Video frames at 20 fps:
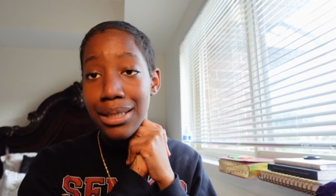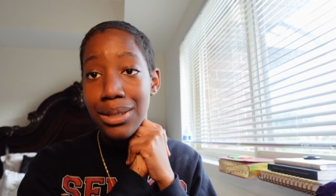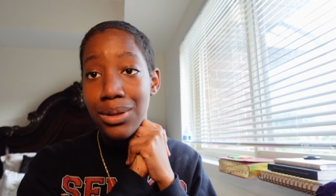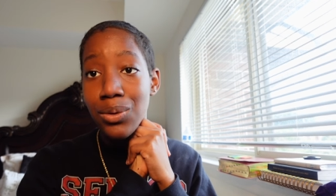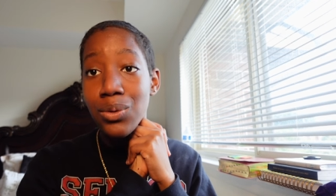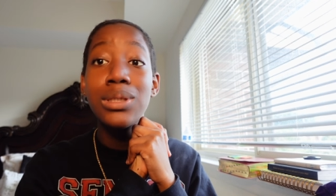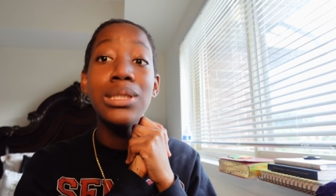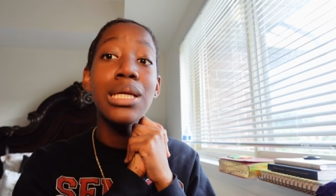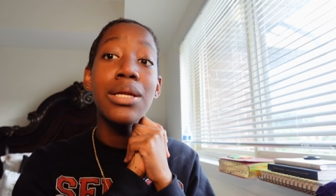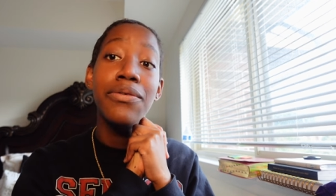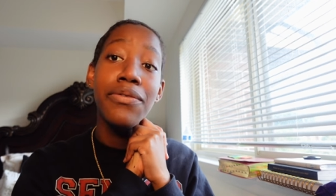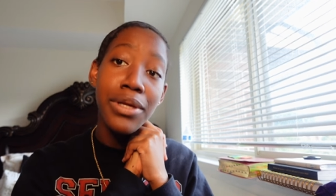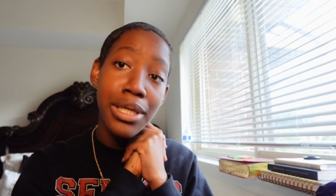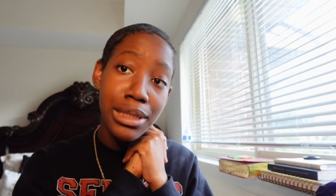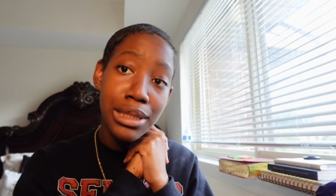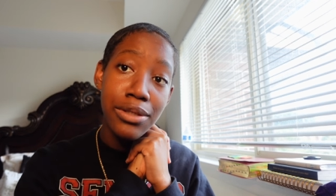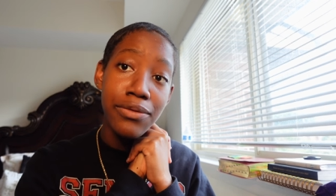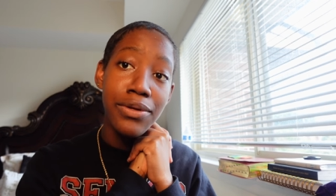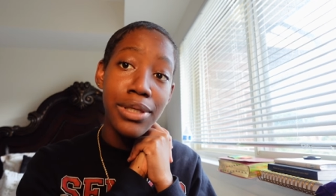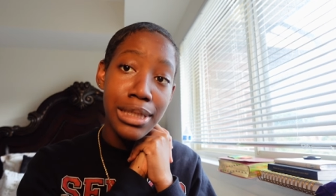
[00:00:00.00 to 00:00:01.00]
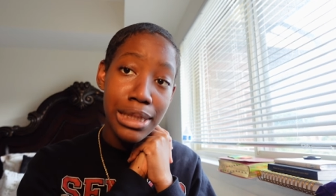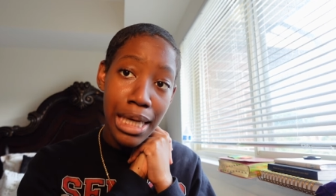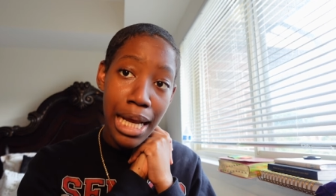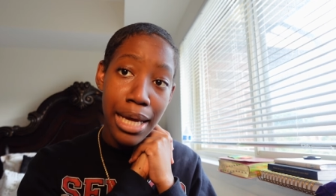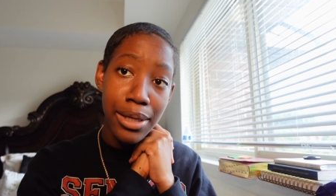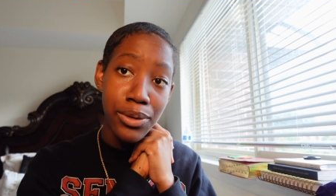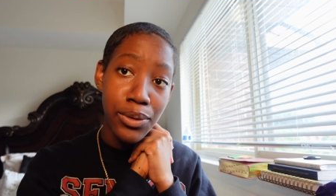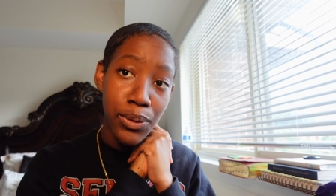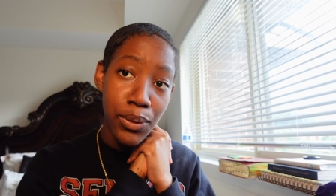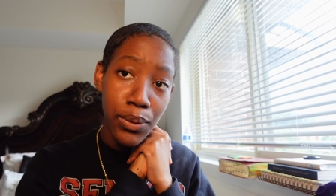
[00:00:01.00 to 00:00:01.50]
who's gonna finish the finish
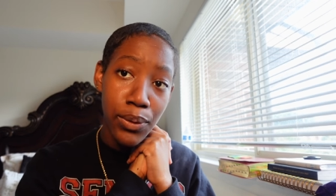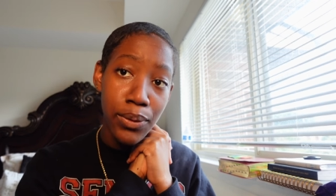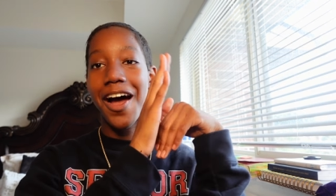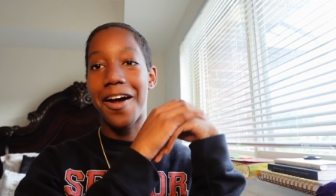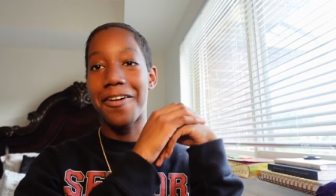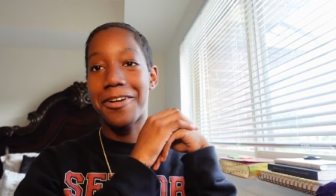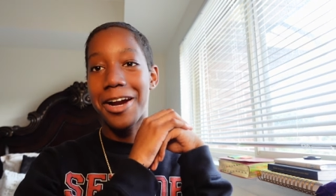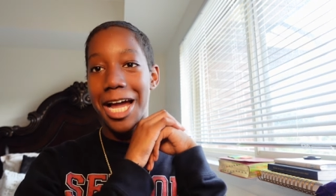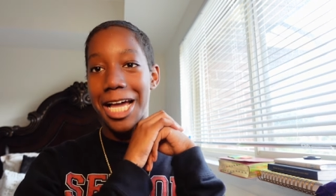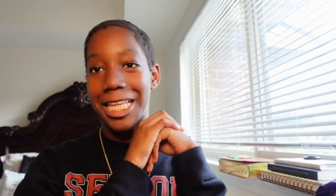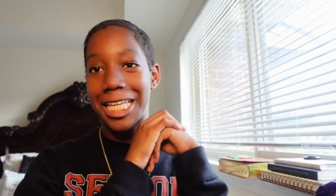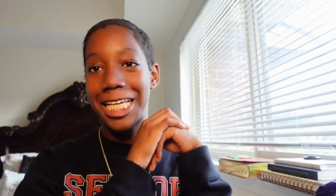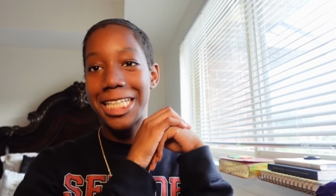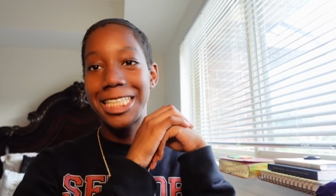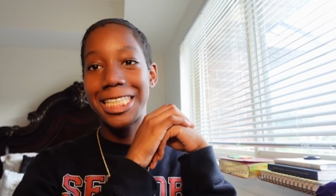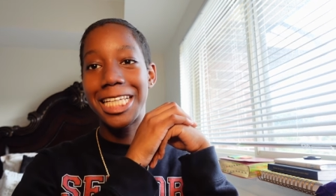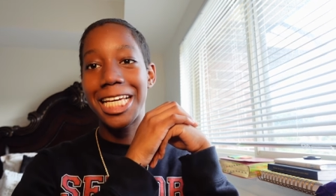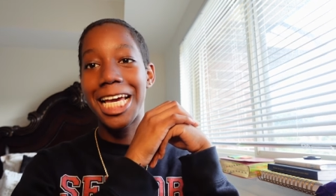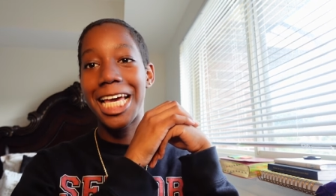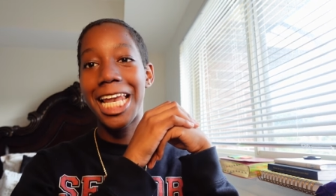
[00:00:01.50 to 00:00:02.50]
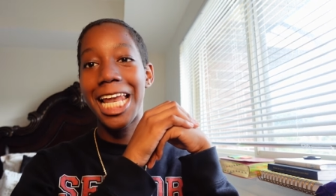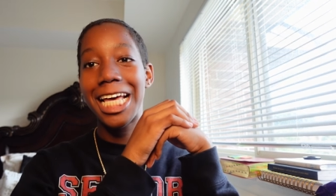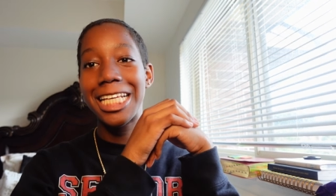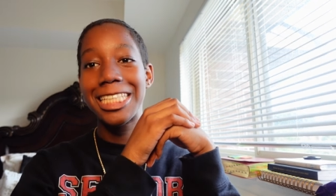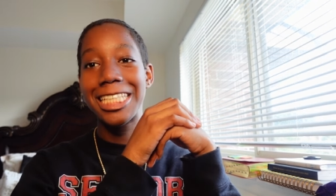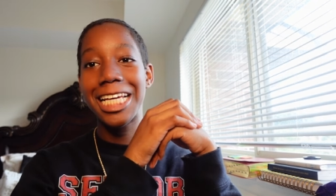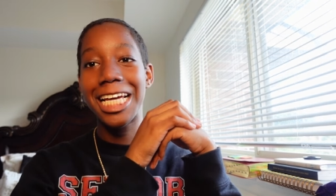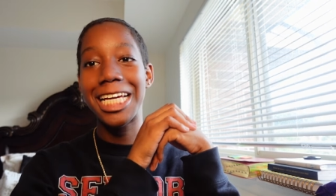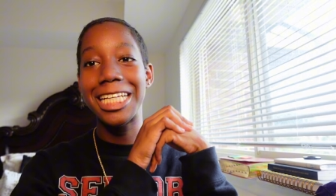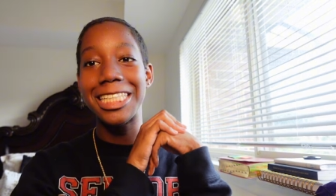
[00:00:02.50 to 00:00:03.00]
line you know all right let's get let's
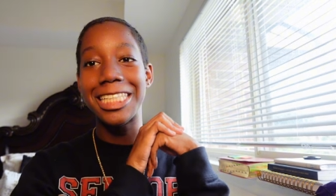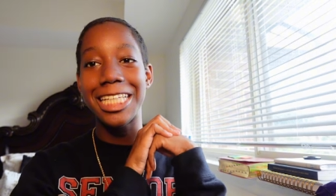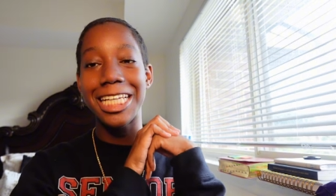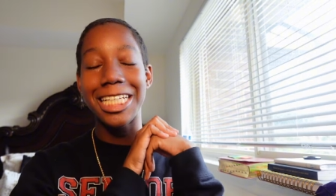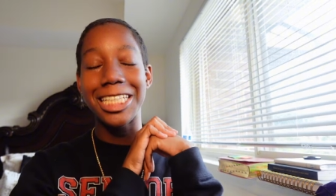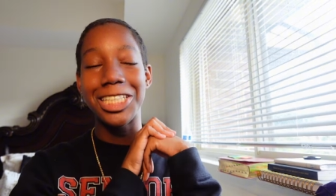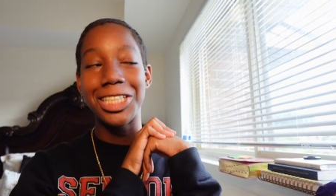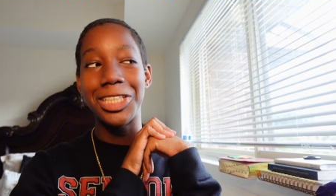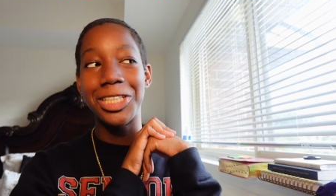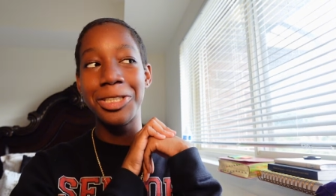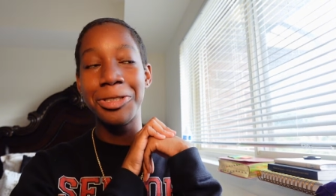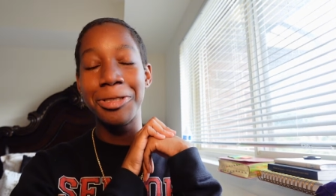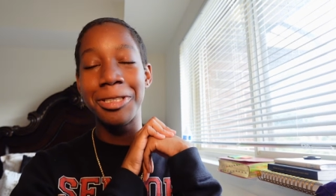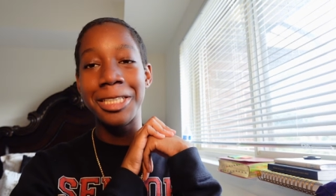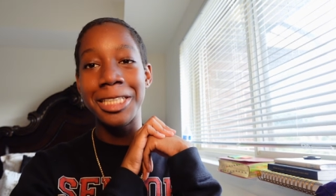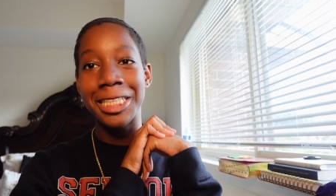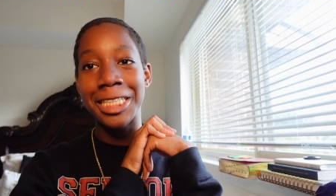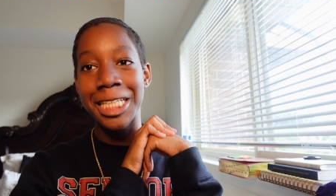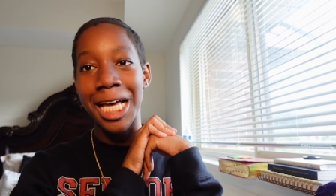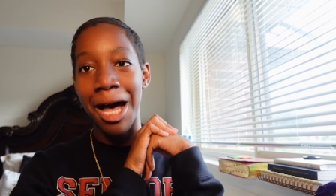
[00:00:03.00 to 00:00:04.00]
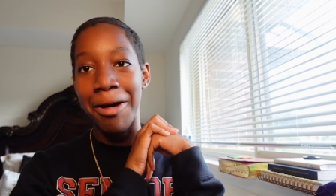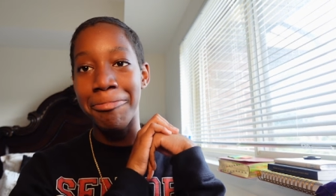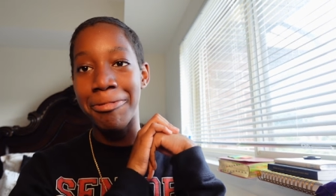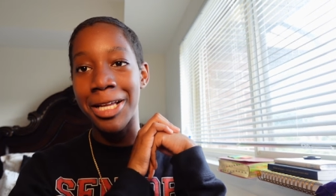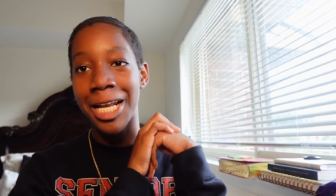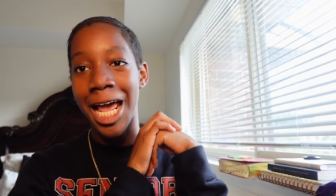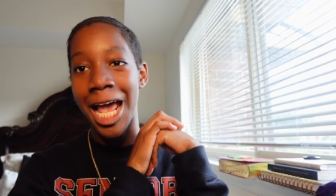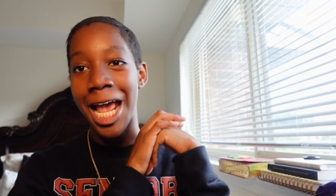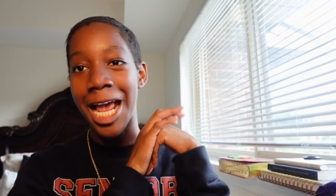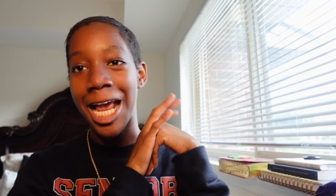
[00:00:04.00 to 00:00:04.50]
get into the juicy
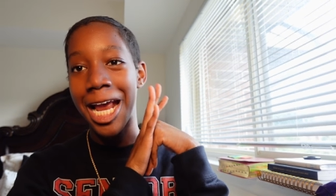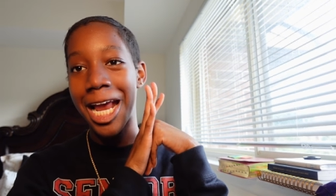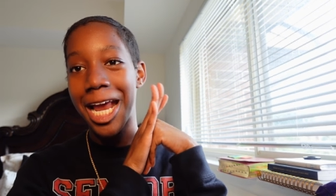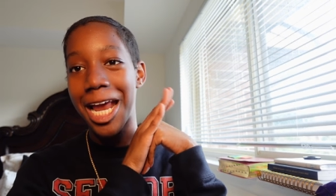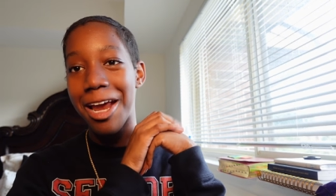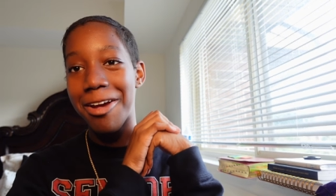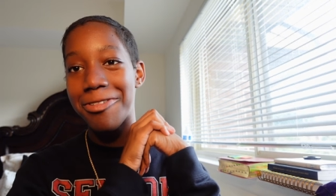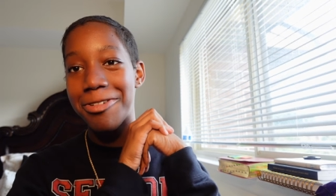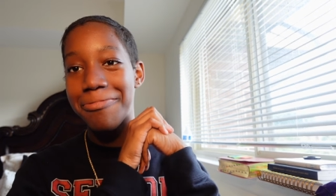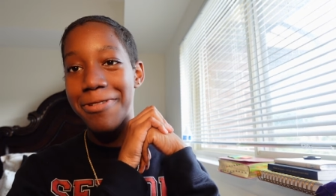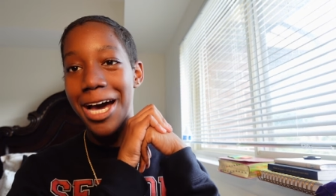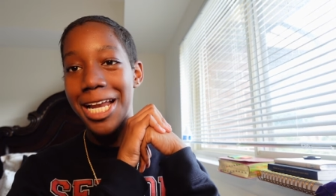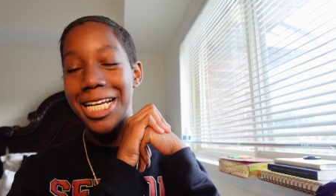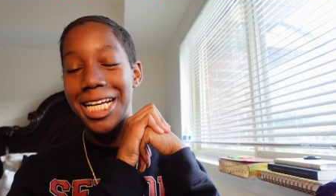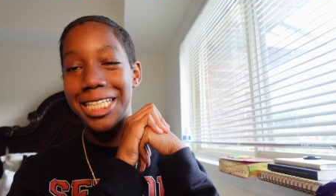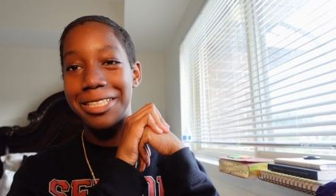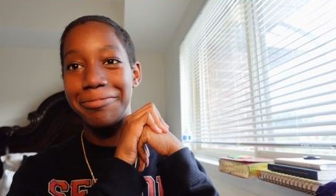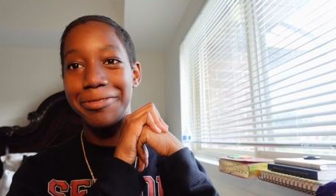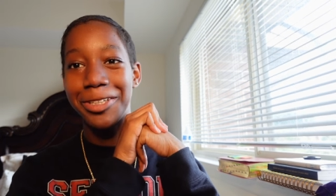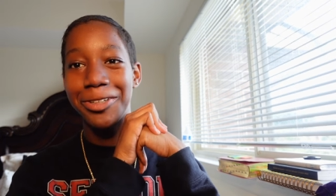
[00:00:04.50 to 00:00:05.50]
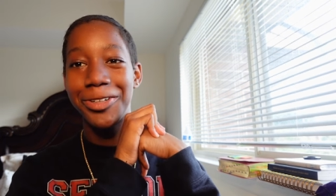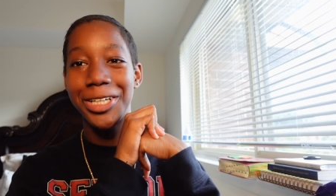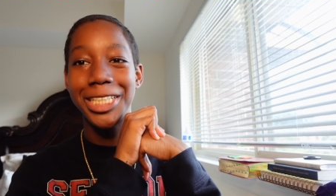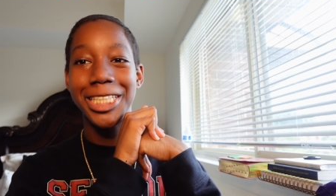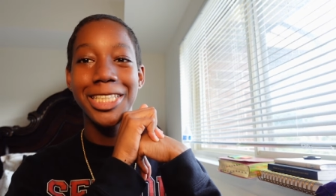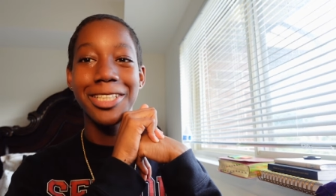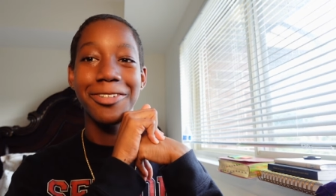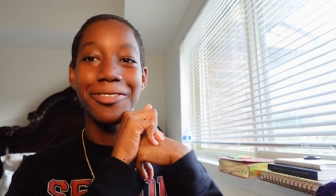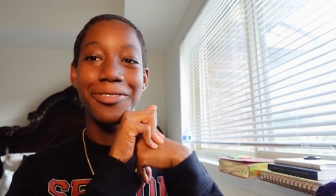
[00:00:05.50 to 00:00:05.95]
topic that everybody has been waiting